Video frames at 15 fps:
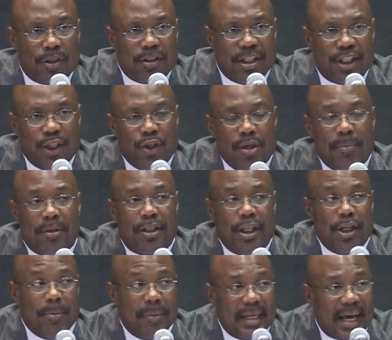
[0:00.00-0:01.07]
The
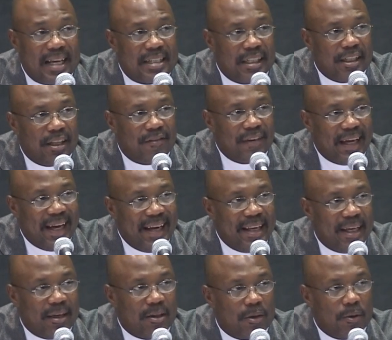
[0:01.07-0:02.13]
dehumanizing of
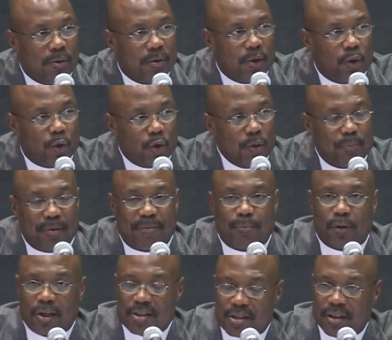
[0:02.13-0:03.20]
any group of
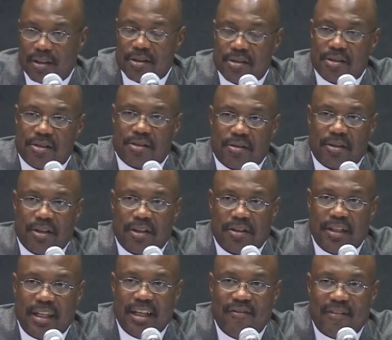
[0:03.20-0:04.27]
persons,
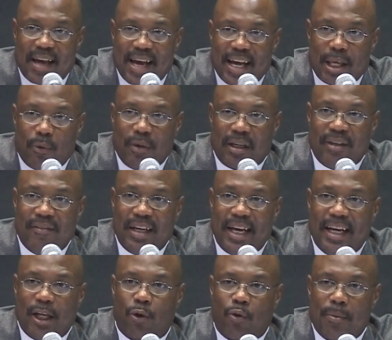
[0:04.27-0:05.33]
the devaluing of
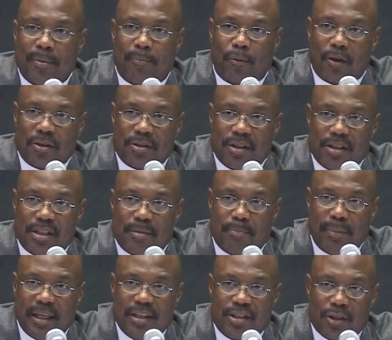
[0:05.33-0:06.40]
any group of persons
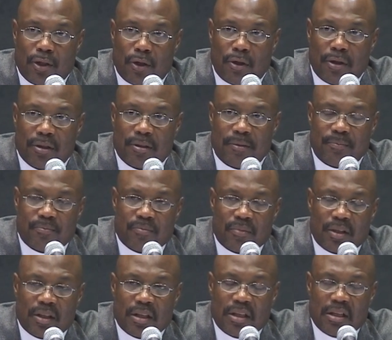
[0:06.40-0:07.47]
based on
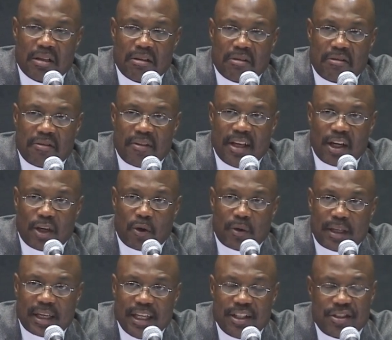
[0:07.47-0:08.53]
their
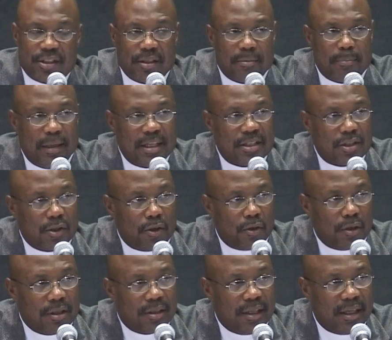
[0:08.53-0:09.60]
location, based
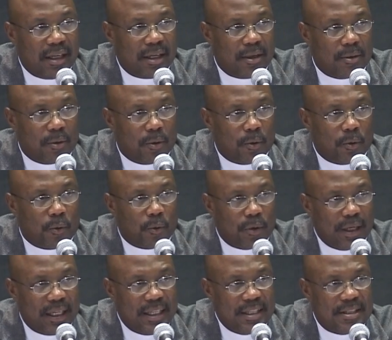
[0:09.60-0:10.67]
on their
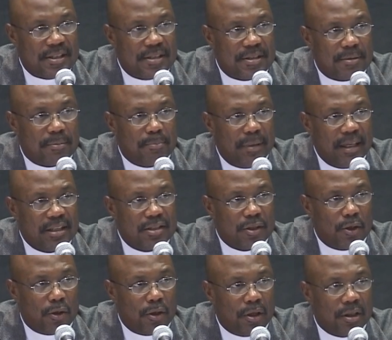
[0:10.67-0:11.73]
race, based
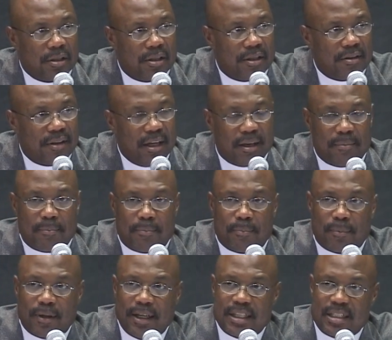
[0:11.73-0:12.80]
on their
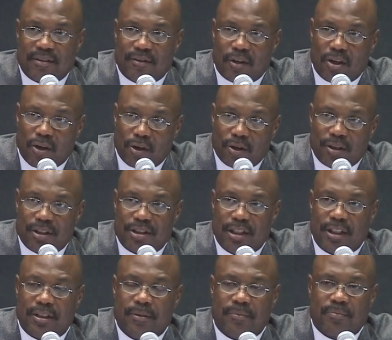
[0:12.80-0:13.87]
place of
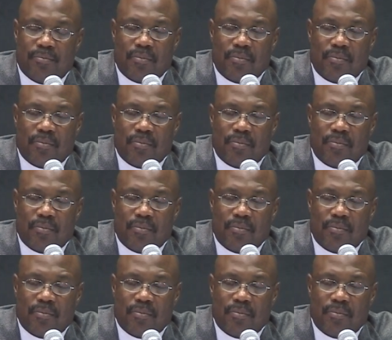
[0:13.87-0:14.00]
origin,